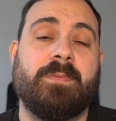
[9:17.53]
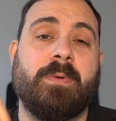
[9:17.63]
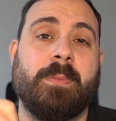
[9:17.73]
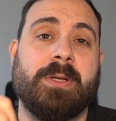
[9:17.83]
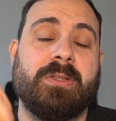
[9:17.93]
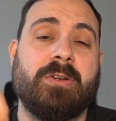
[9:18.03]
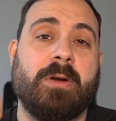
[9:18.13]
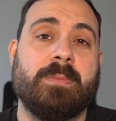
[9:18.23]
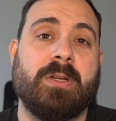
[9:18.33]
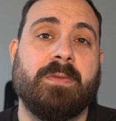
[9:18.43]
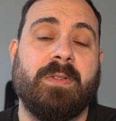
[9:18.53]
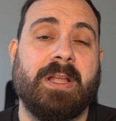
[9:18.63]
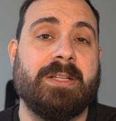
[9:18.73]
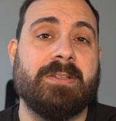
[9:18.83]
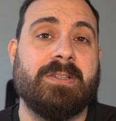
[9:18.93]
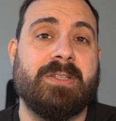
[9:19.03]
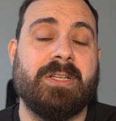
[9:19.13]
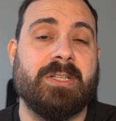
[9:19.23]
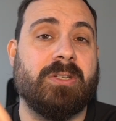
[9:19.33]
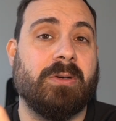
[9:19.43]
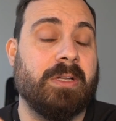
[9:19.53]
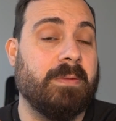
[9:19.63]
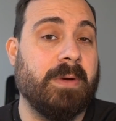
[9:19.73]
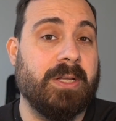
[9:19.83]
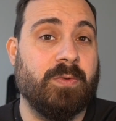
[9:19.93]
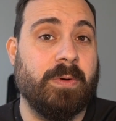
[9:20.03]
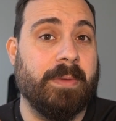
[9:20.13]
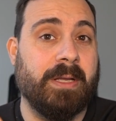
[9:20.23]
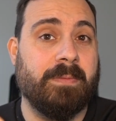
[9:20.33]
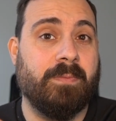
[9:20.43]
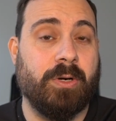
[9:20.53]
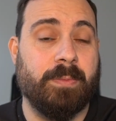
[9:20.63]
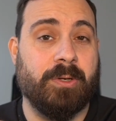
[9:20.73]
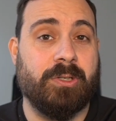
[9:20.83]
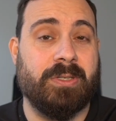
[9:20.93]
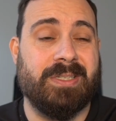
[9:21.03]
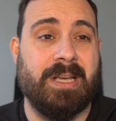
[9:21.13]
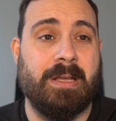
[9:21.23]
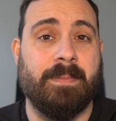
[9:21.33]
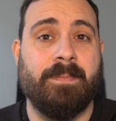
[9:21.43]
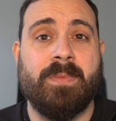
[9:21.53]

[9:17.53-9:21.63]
probably in terms of latency and so on, it might remain pretty much the same.